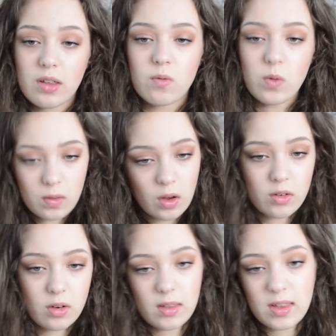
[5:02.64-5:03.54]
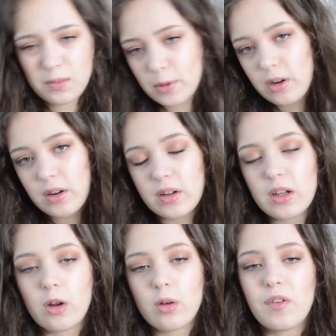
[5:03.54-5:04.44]
of going to the cinema,
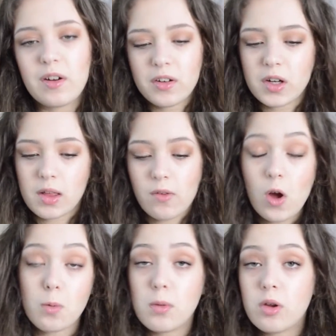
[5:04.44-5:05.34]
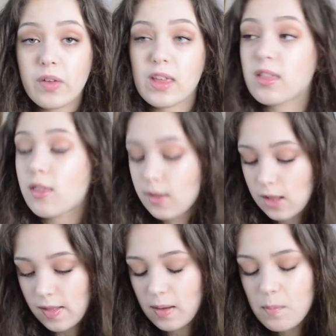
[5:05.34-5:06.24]
you know, advantages of home movies and things
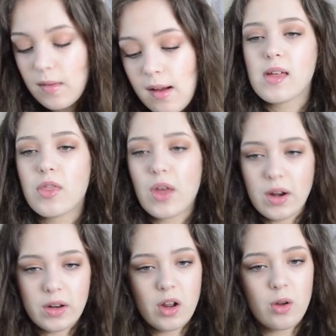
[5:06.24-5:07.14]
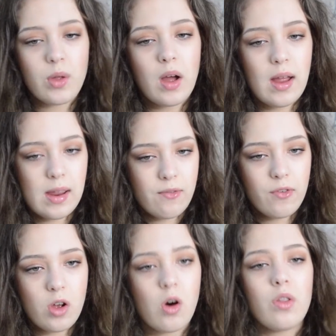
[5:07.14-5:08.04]
like that, then I know that
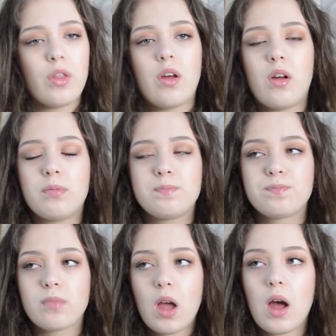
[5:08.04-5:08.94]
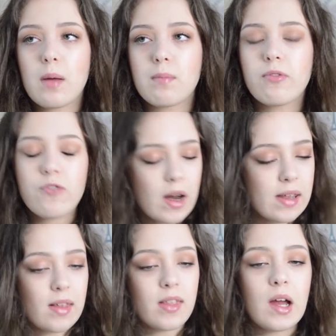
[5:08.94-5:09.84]
I've got the
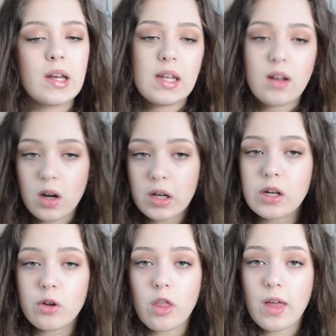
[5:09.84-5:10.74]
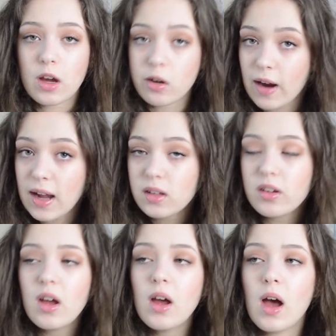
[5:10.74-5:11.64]
phrases that I need, and I know that they're correct,
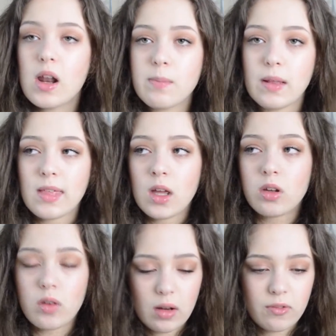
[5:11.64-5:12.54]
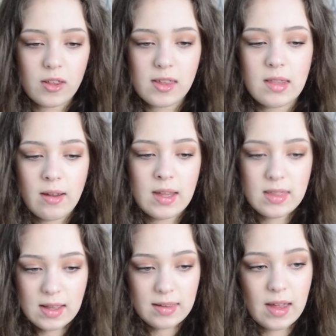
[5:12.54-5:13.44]
and it means that I don't have to sit there in
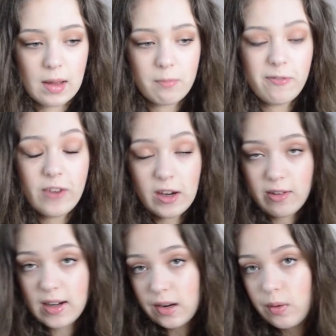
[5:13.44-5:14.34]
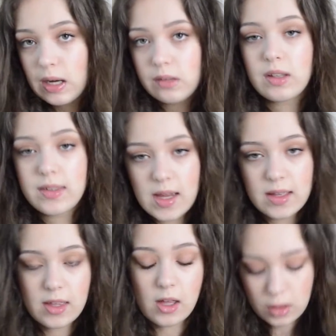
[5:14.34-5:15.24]
the exam figuring out how to say a
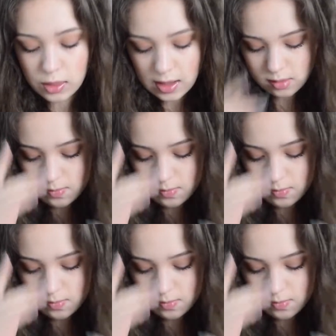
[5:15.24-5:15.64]
certain thing.